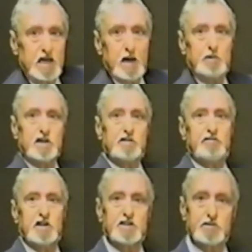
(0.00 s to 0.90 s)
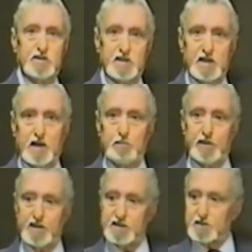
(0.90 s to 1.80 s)
how many fish are in it, how
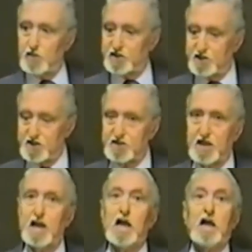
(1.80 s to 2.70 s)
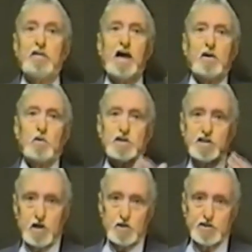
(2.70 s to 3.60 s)
big is it, what's this, that. That was an
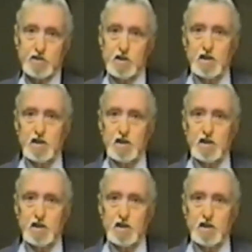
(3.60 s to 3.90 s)
ocean.